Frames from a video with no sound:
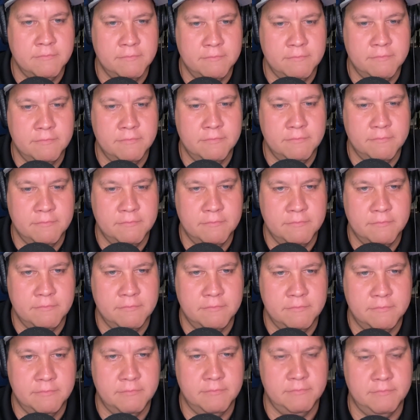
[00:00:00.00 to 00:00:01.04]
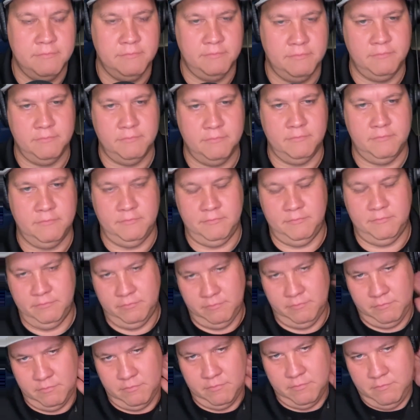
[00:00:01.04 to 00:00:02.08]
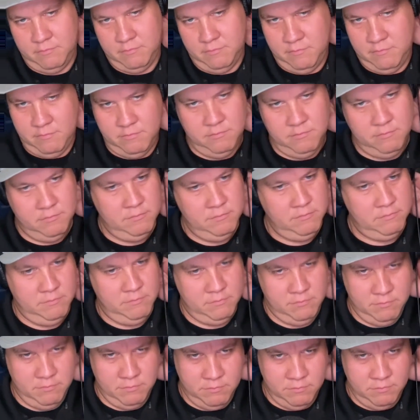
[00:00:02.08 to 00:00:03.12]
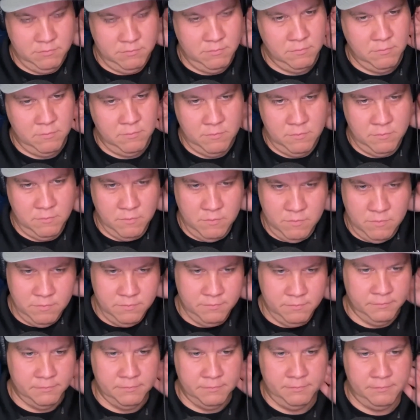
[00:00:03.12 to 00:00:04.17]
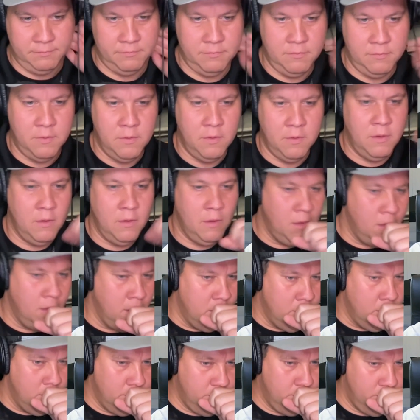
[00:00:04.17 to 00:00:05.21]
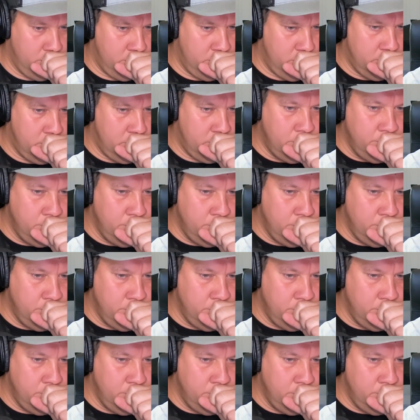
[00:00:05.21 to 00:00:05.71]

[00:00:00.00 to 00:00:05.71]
The person shown says nothing.